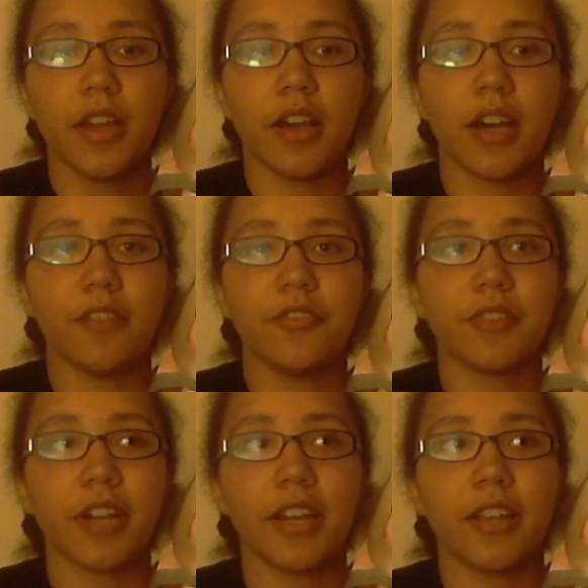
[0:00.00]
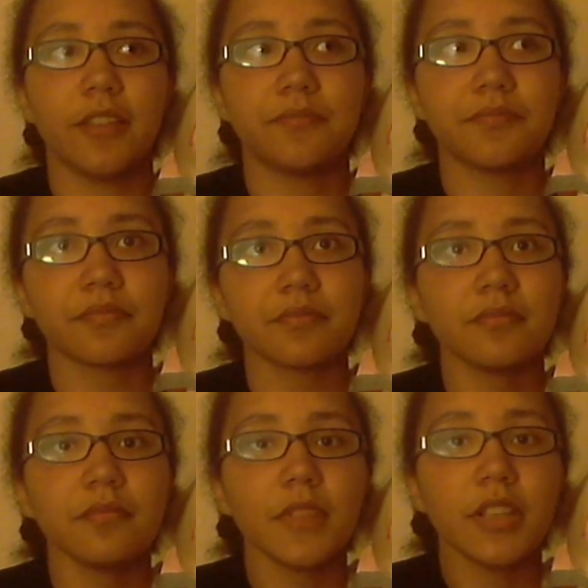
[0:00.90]
If
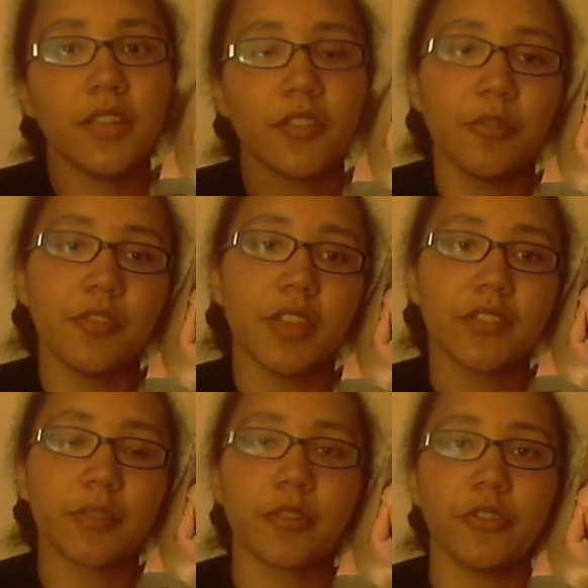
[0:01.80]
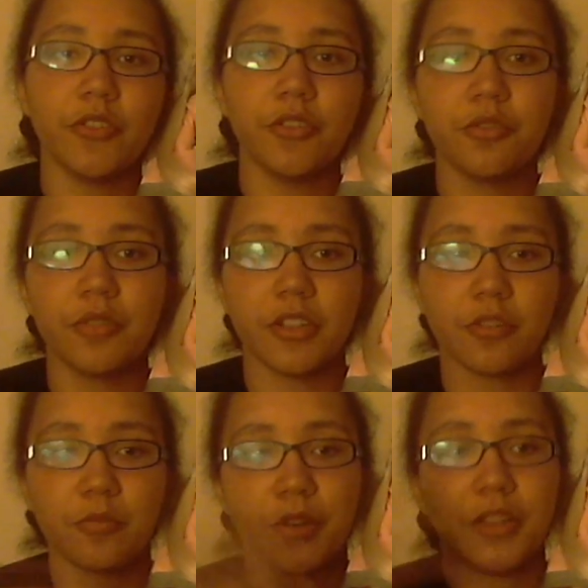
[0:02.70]
you're moving in somewhere new and you're
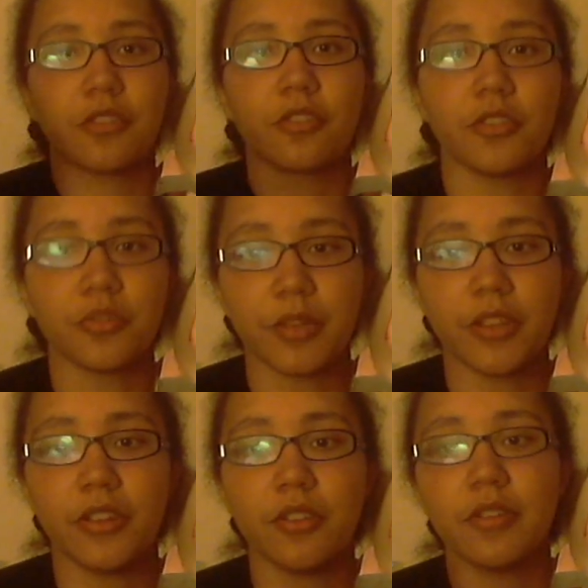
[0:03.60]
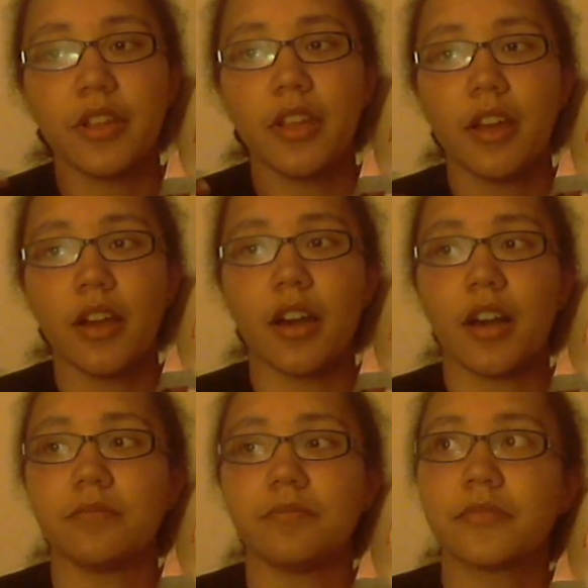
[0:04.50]
bringing your dolls with you, so
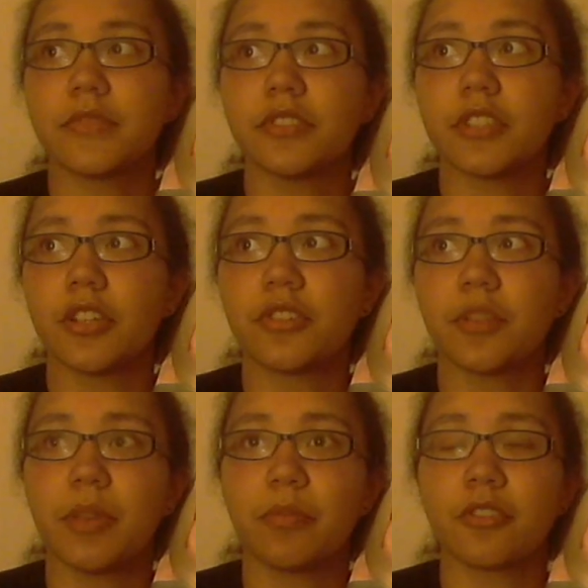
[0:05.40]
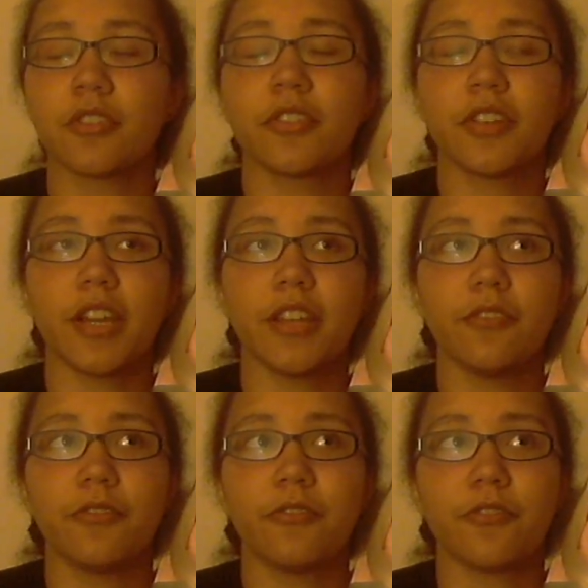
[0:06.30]
I know some people are kind
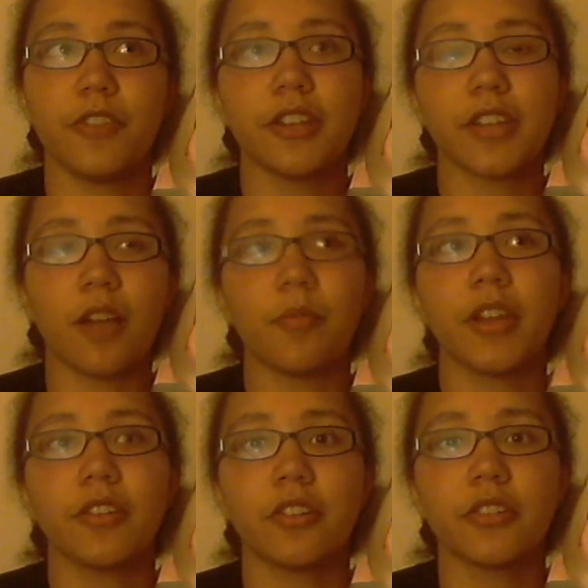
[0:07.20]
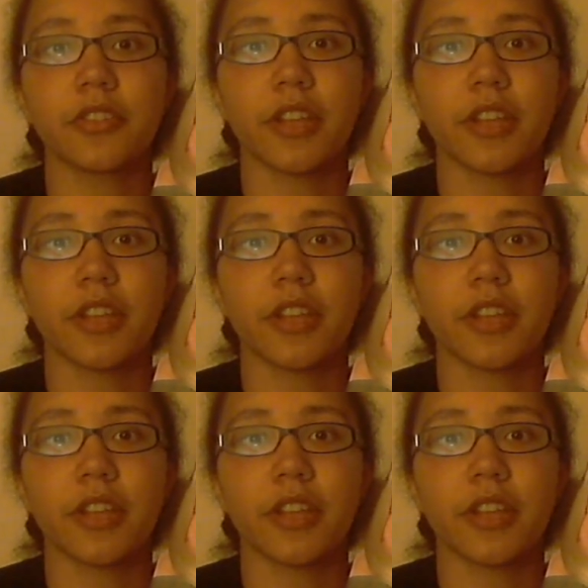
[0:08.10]
of freaked out by dolls.